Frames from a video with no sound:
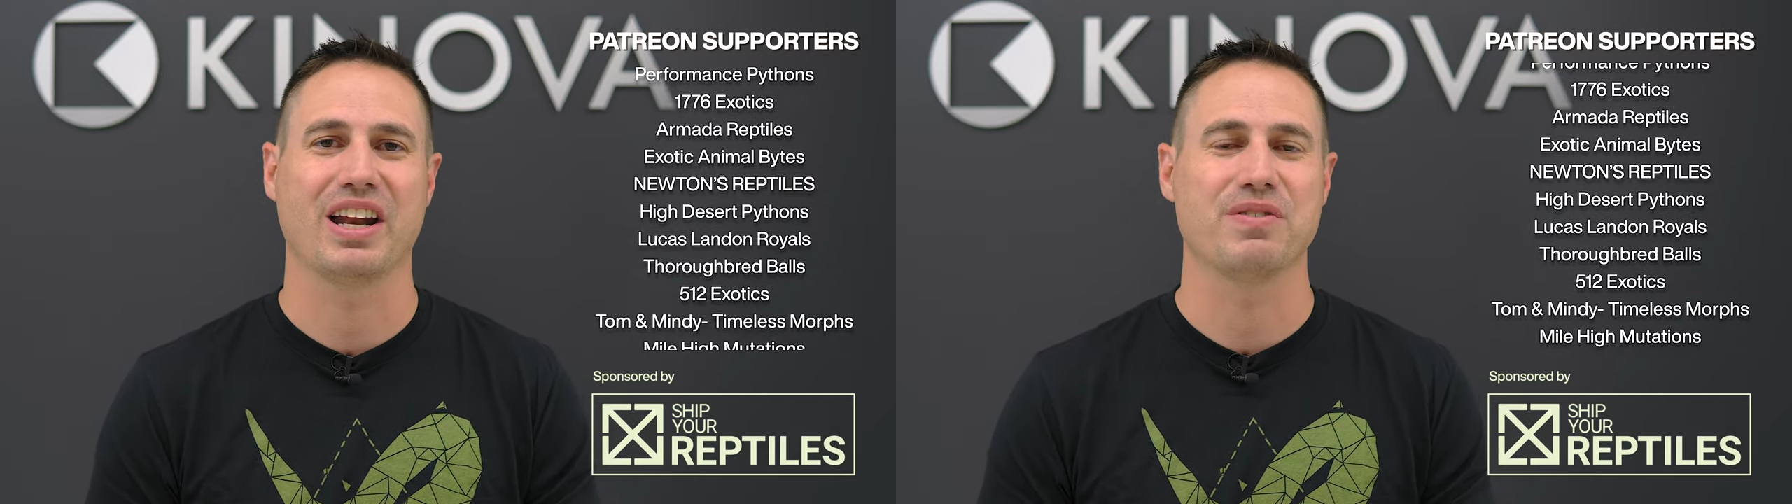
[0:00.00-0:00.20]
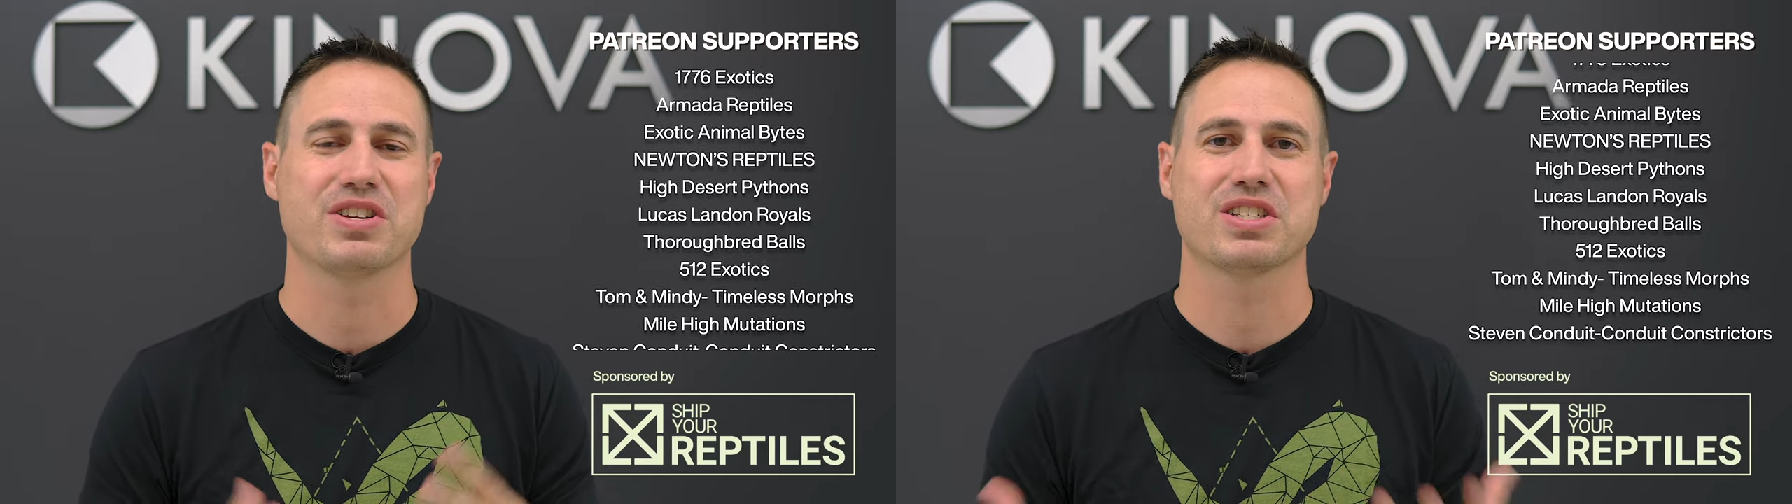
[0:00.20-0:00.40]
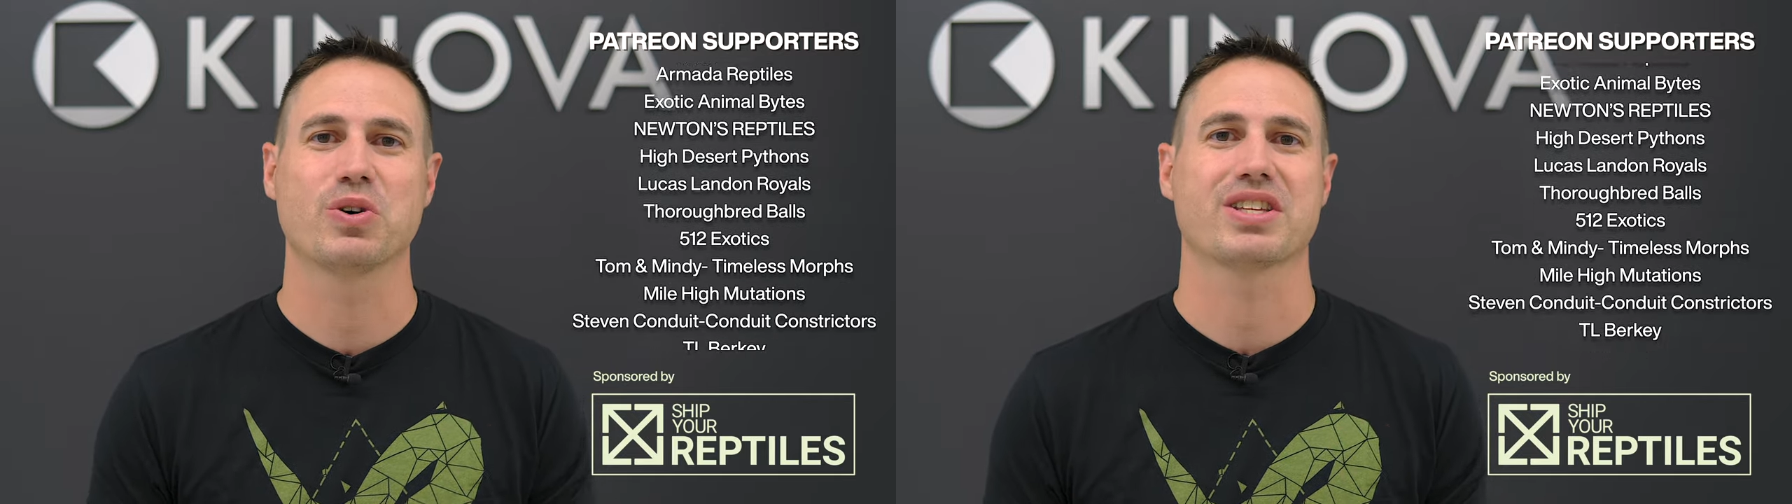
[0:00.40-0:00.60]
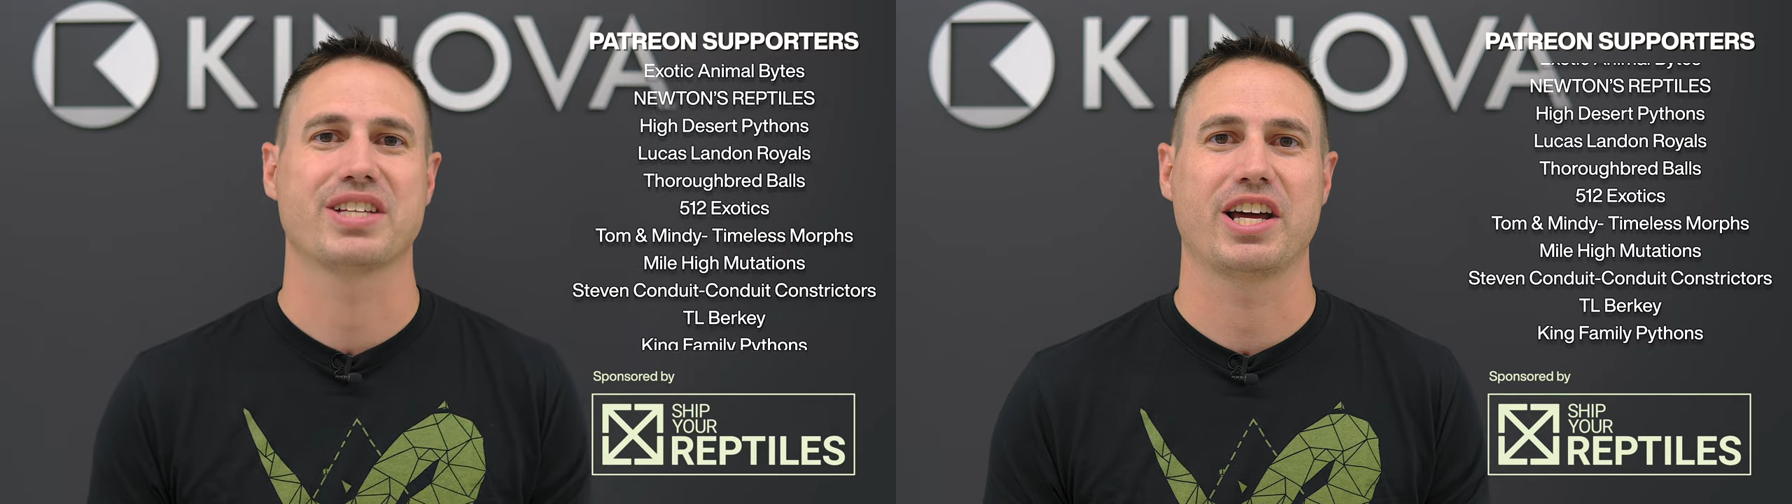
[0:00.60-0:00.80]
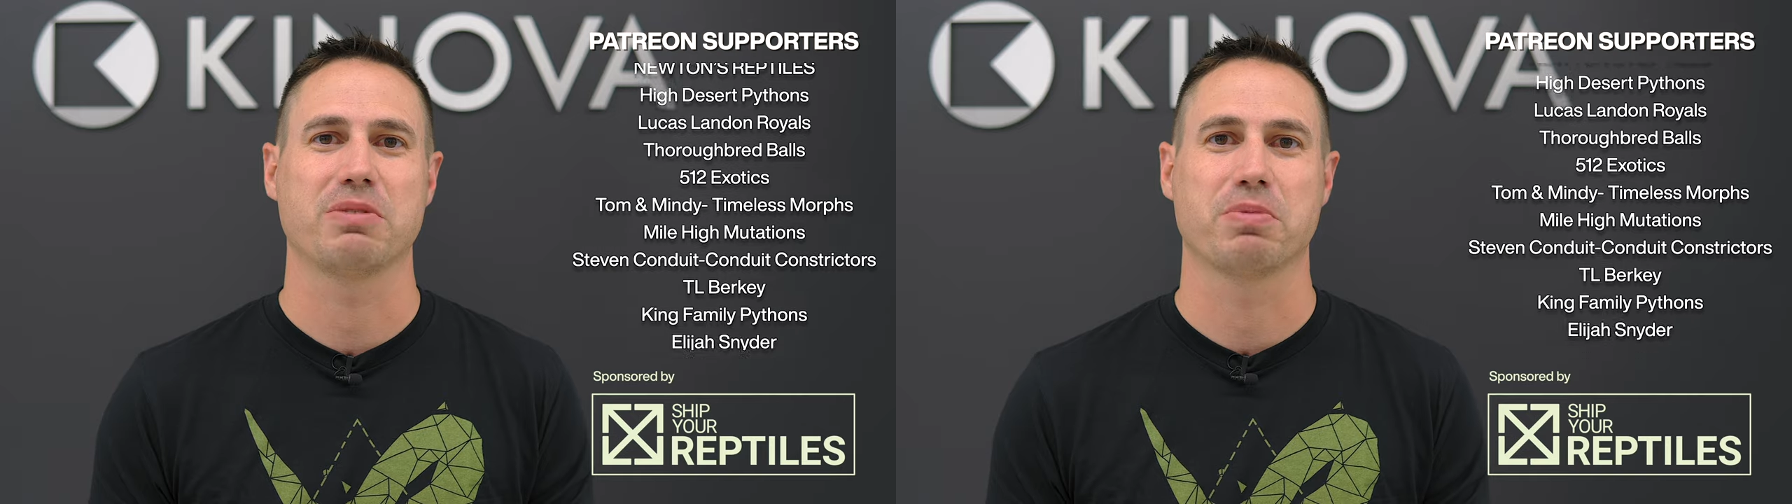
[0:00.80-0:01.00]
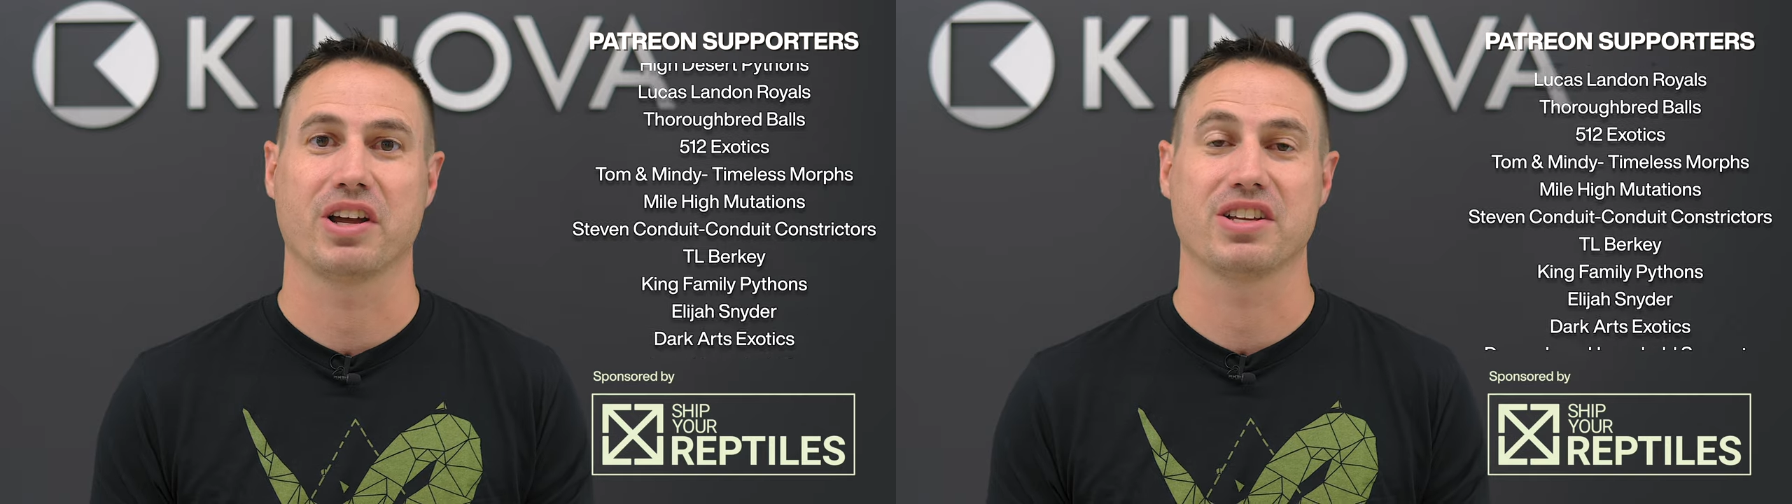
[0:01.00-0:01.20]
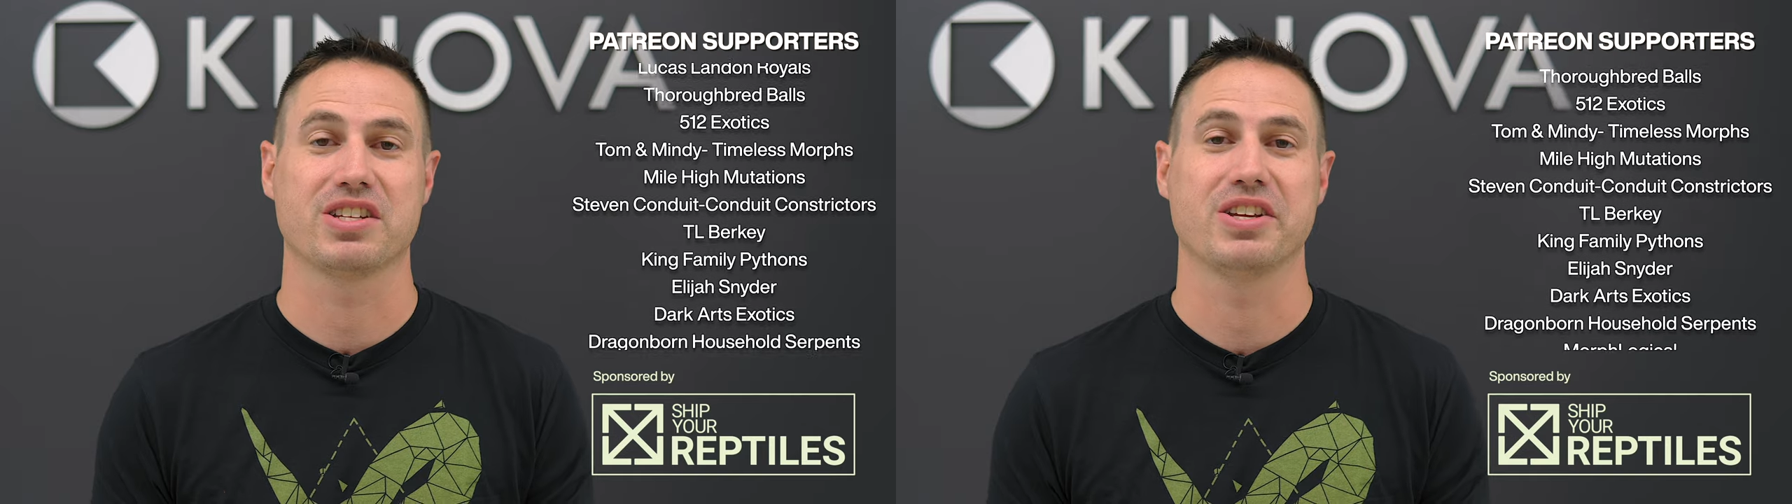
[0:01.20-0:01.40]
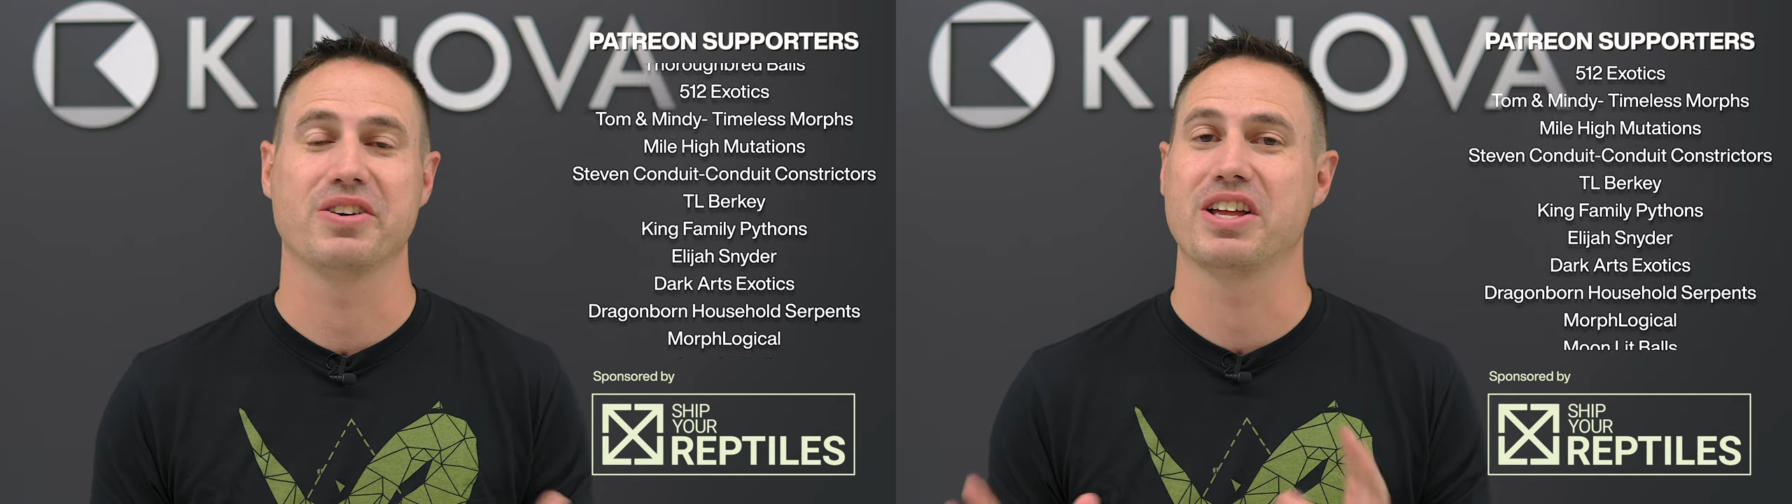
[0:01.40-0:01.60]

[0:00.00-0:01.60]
and I'm just so excited to bring it to you.